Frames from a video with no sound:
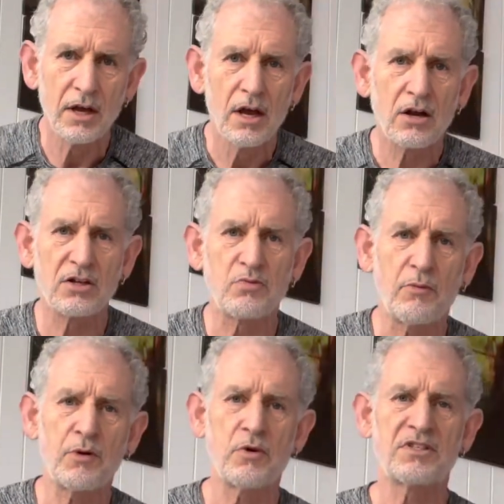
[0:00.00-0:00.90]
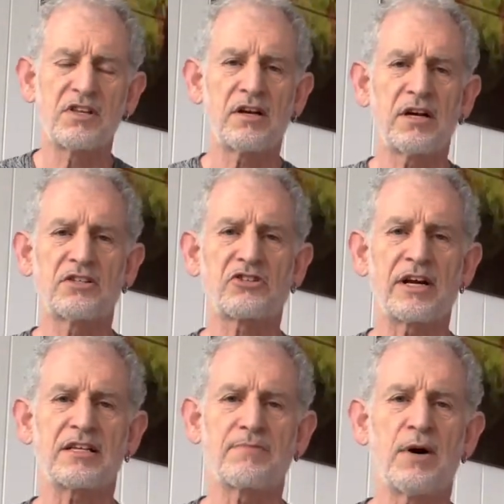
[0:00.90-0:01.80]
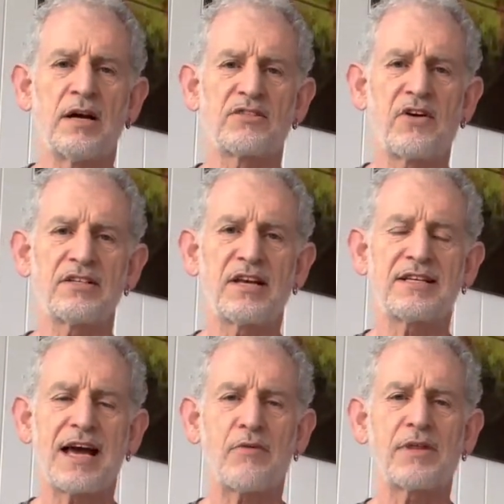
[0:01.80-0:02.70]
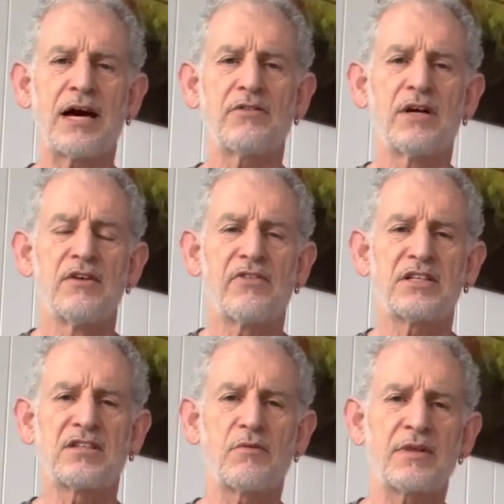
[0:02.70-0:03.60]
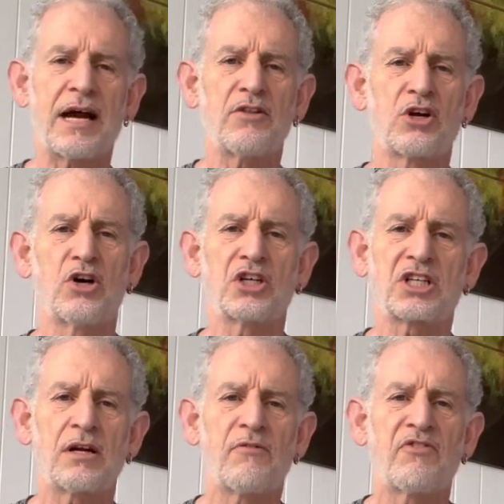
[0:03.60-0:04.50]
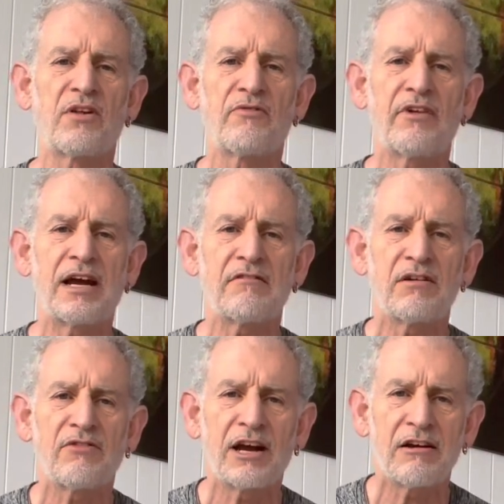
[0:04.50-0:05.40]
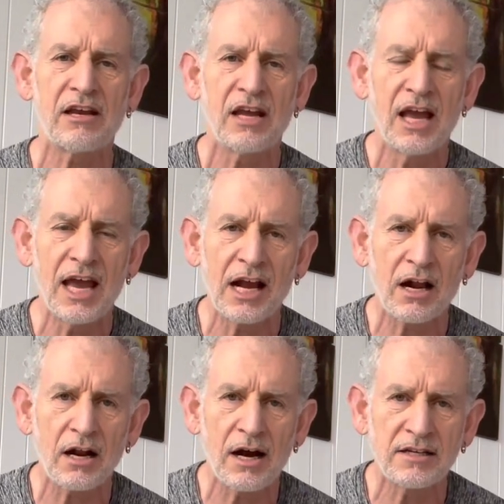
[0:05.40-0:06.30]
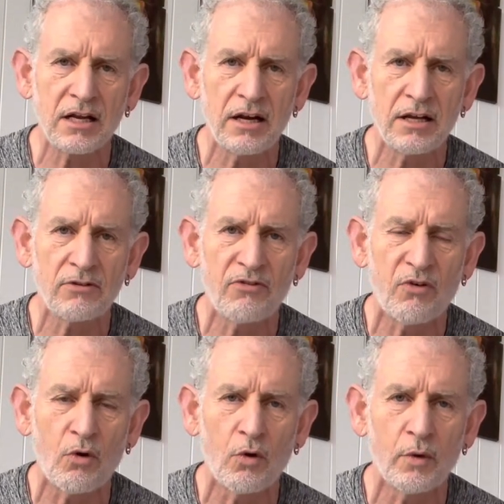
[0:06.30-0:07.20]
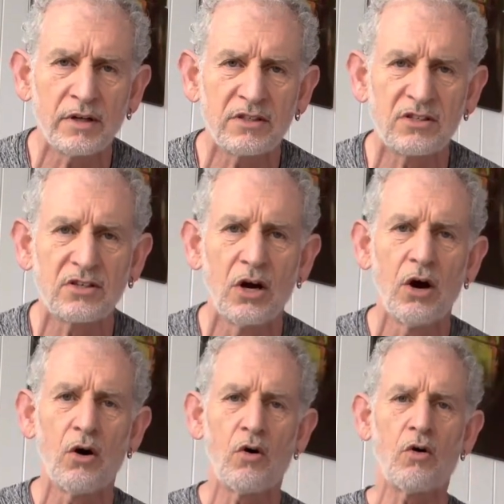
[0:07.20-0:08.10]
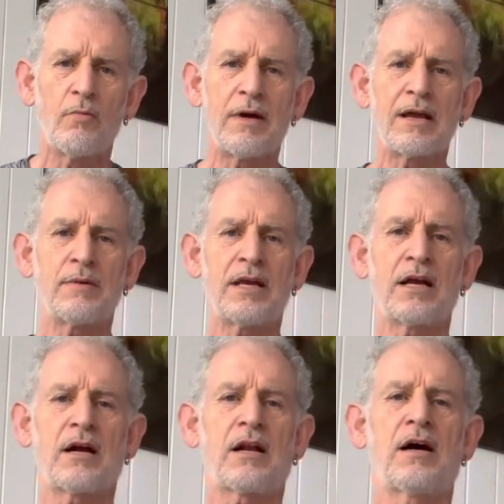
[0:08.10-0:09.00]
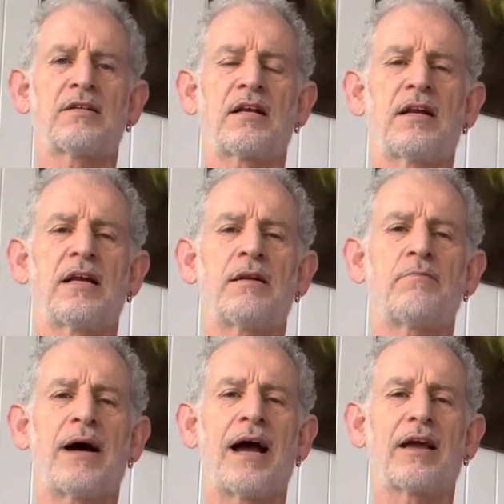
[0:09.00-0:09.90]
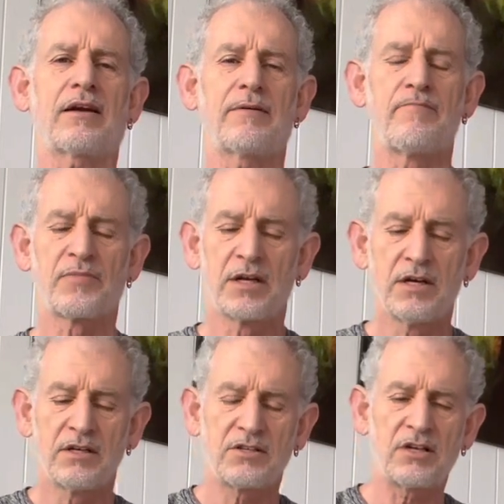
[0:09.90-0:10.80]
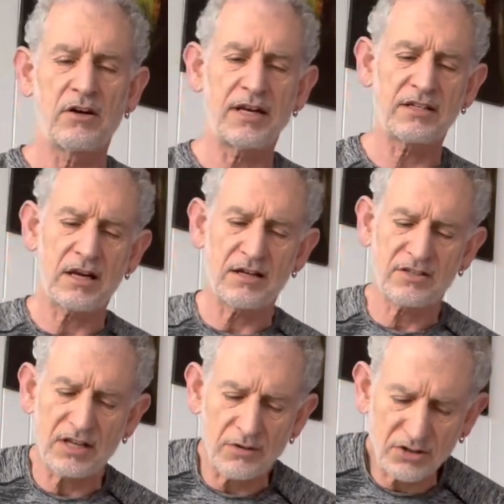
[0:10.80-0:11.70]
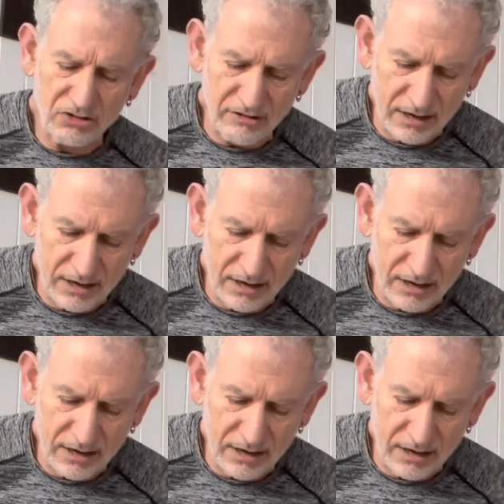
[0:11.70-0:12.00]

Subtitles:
because what we want is a nice straight spine. So I sit without the cushion, I feel very, very inclined to lean forwards or maybe inclined to lean back. So let's get ourselves straight